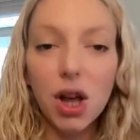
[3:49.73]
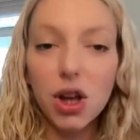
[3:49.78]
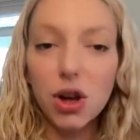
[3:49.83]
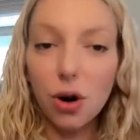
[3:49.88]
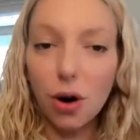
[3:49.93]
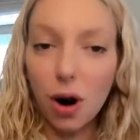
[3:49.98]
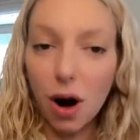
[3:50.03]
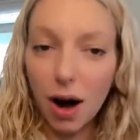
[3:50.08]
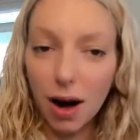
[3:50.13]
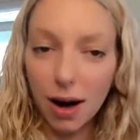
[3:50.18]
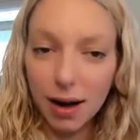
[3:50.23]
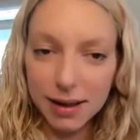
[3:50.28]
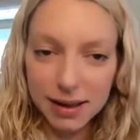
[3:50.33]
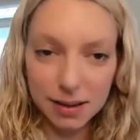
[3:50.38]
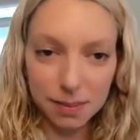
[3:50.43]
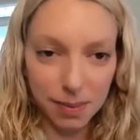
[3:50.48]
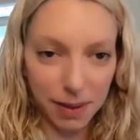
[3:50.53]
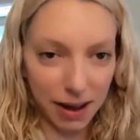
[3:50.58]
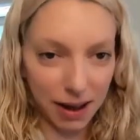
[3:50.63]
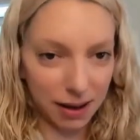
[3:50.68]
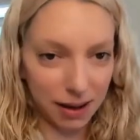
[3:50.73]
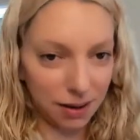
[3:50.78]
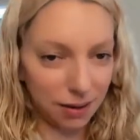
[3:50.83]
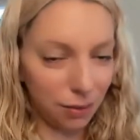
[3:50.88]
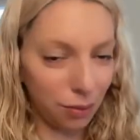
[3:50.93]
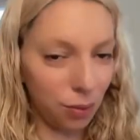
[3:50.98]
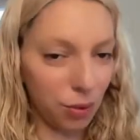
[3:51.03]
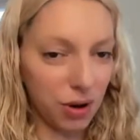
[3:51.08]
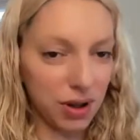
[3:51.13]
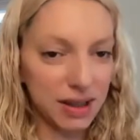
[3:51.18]
your
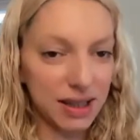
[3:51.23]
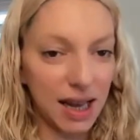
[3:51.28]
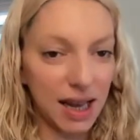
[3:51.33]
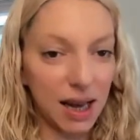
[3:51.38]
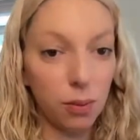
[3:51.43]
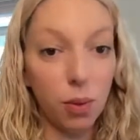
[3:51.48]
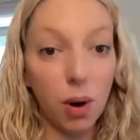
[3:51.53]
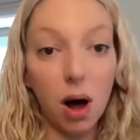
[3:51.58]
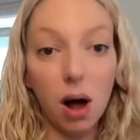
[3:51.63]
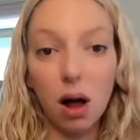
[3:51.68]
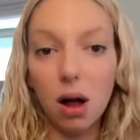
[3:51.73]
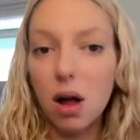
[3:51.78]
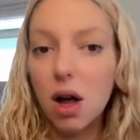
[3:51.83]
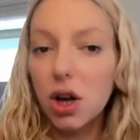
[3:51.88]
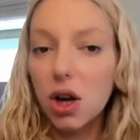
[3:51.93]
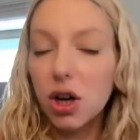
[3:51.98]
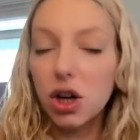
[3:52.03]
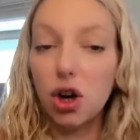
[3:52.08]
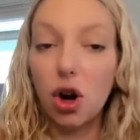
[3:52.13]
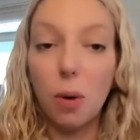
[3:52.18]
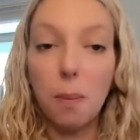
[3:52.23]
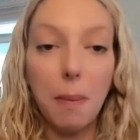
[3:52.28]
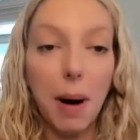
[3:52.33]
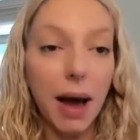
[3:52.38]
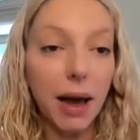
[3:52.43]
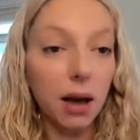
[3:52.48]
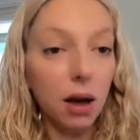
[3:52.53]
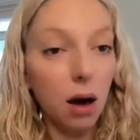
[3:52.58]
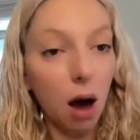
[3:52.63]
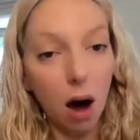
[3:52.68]
husband will say, well,
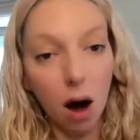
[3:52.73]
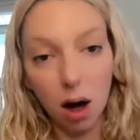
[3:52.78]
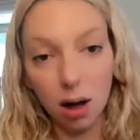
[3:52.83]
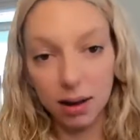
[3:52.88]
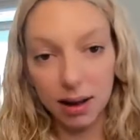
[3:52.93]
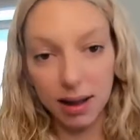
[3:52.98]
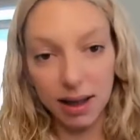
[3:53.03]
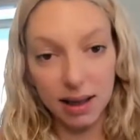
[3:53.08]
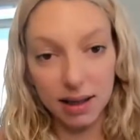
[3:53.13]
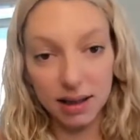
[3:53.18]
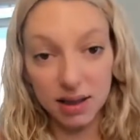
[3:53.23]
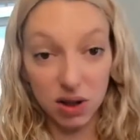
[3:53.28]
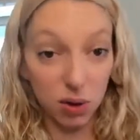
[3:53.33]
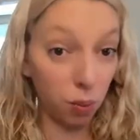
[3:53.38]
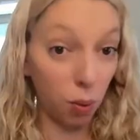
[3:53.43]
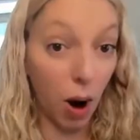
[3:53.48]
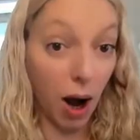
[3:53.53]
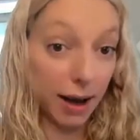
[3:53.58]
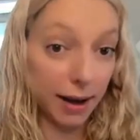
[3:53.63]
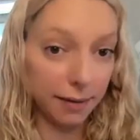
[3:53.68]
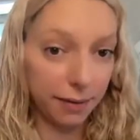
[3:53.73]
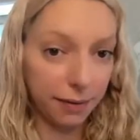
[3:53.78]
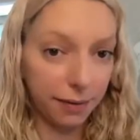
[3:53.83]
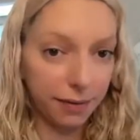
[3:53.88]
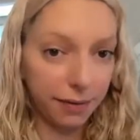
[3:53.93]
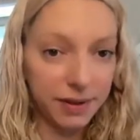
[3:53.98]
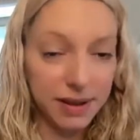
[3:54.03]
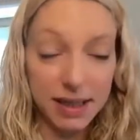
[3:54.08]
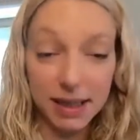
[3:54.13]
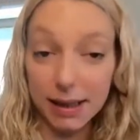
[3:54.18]
my colleague's
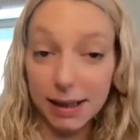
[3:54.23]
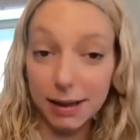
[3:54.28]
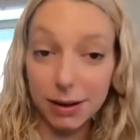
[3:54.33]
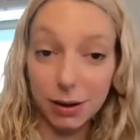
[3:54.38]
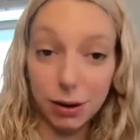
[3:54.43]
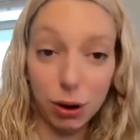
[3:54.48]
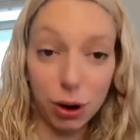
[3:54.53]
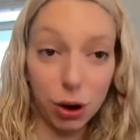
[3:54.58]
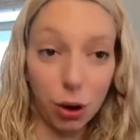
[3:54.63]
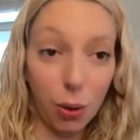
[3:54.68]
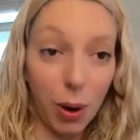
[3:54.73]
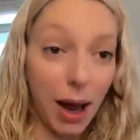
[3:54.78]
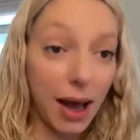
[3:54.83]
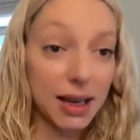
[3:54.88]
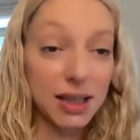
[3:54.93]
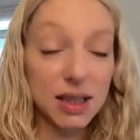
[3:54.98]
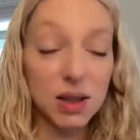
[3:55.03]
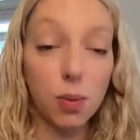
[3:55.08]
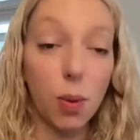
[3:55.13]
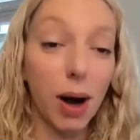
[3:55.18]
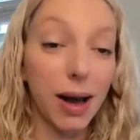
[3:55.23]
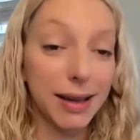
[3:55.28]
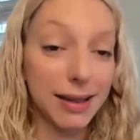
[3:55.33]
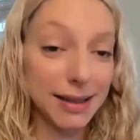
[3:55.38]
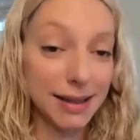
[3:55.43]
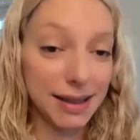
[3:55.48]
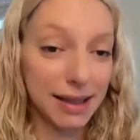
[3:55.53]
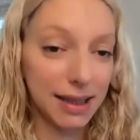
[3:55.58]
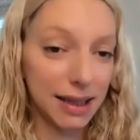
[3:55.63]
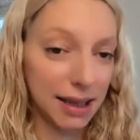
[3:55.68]
wife did,
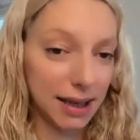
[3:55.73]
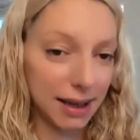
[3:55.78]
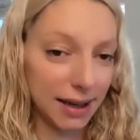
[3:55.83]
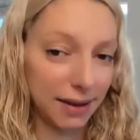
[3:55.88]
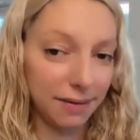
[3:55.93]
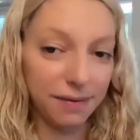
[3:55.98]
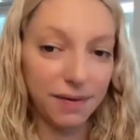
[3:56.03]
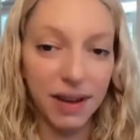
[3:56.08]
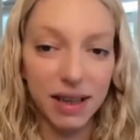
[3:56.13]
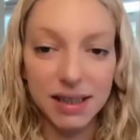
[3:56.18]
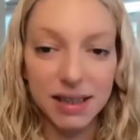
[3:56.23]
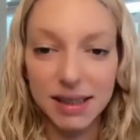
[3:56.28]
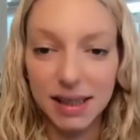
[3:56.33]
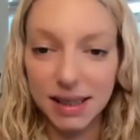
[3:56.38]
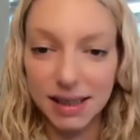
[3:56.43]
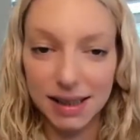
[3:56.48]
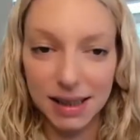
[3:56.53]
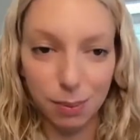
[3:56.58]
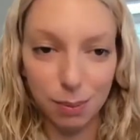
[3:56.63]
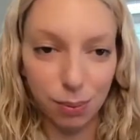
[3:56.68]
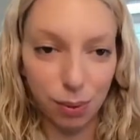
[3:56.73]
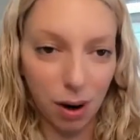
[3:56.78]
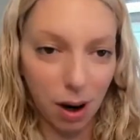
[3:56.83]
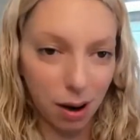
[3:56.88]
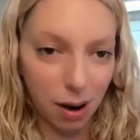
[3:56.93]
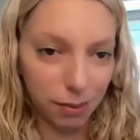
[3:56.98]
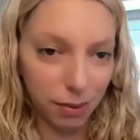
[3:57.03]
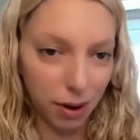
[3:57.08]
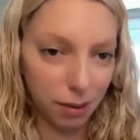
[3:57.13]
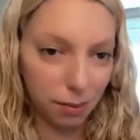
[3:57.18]
XYZ, and it fixed the sleep
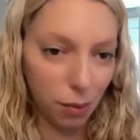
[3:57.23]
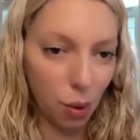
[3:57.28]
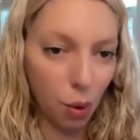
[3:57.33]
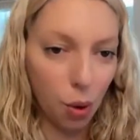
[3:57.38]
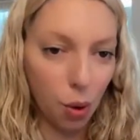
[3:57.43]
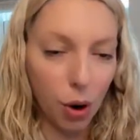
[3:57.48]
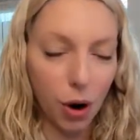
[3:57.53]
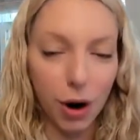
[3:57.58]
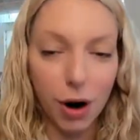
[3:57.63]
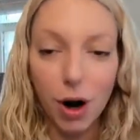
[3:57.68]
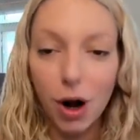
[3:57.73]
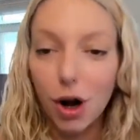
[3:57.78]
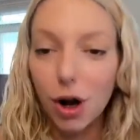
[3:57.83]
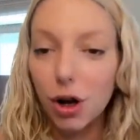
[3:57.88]
problem. Or